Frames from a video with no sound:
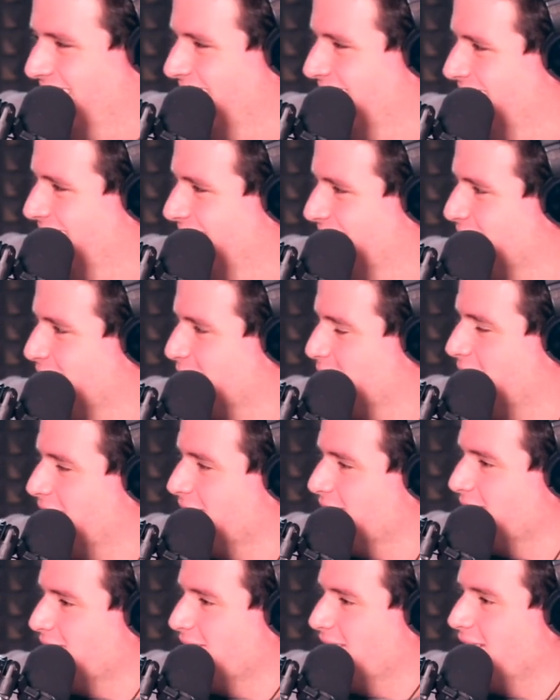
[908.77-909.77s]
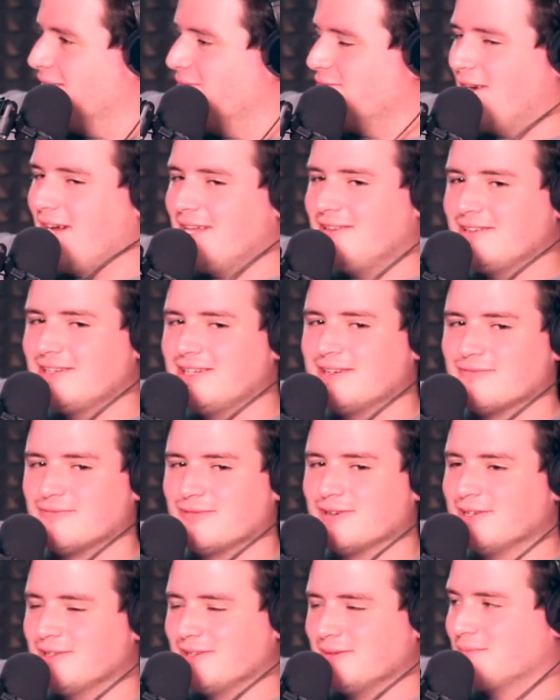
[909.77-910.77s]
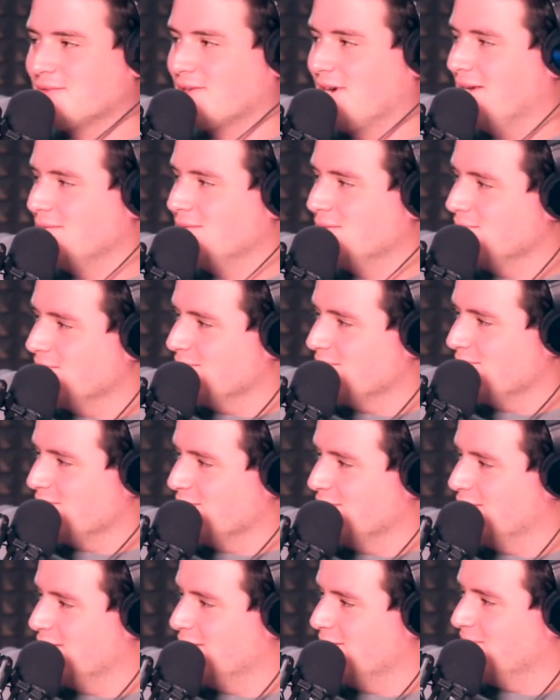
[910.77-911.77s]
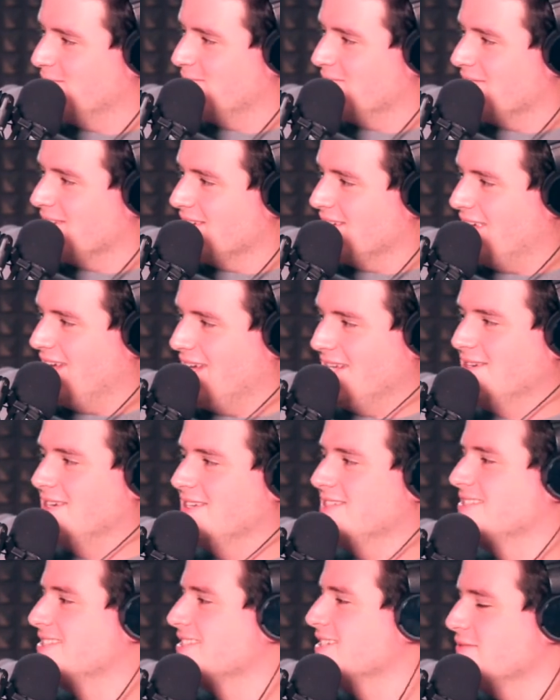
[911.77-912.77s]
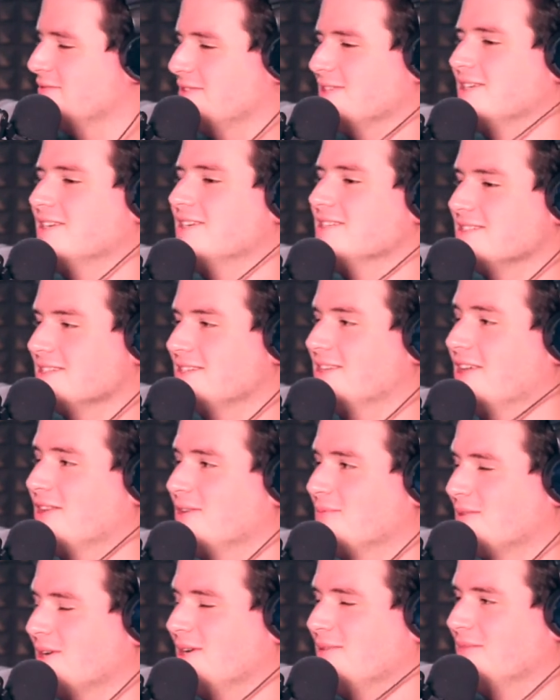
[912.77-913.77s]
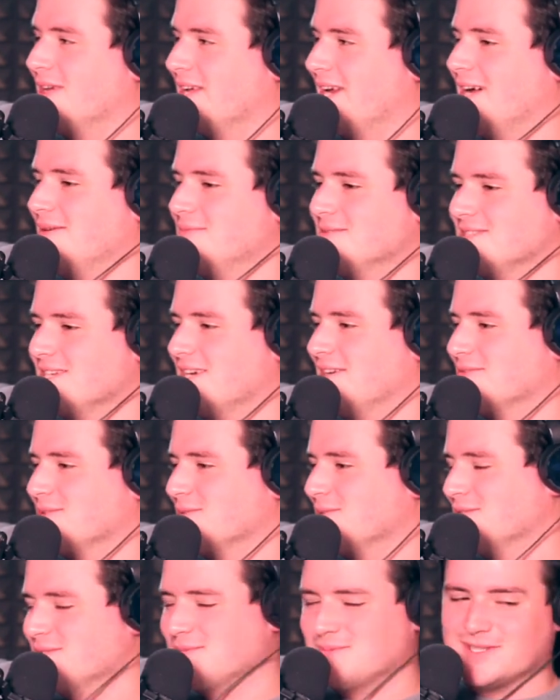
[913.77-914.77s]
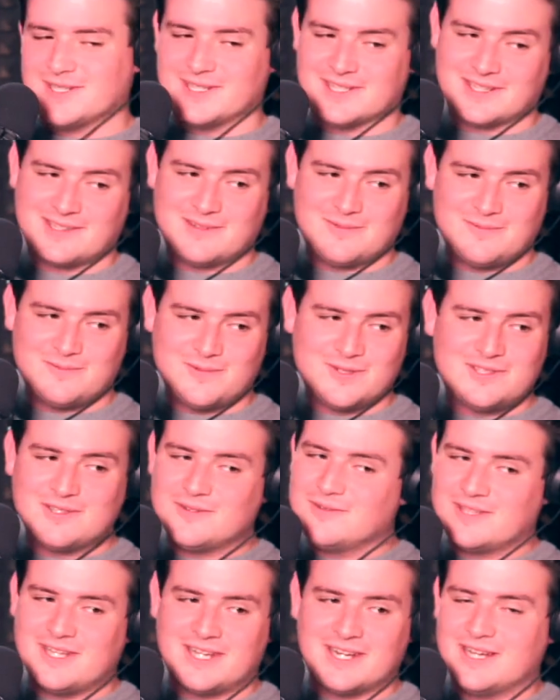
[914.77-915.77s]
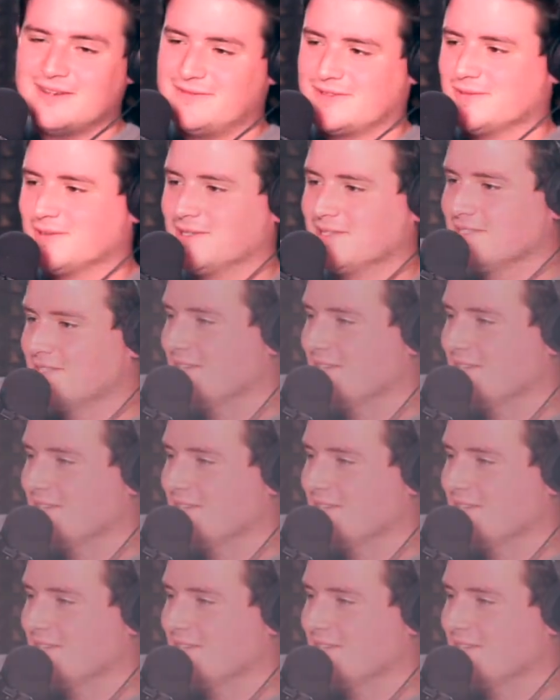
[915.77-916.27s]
I'd rather get rid of the problem, you know, and see if there is another problem that happens afterwards. But like, we'll deal with that afterwards.